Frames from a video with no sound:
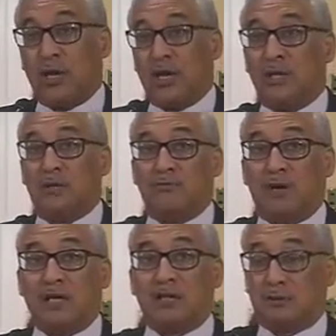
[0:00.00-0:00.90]
And in
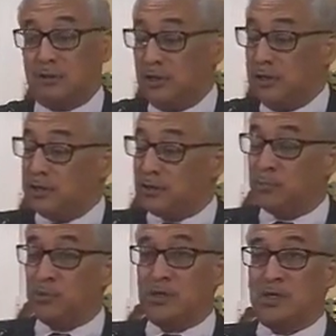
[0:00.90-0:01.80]
fact, the
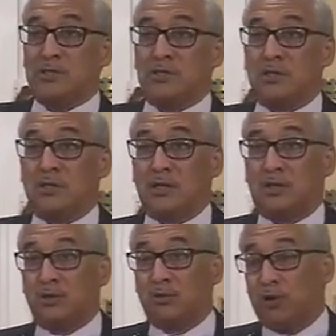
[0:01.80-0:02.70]
prediction
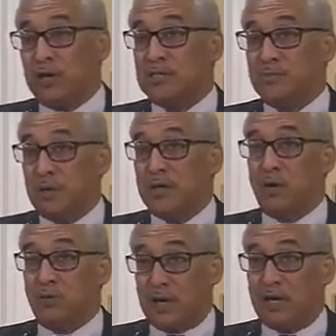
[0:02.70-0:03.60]
that the rates may
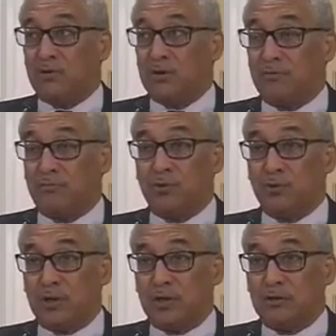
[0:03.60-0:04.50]
go down in a few
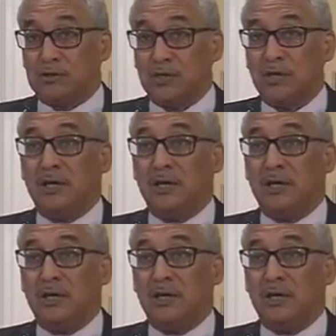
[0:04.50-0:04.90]
years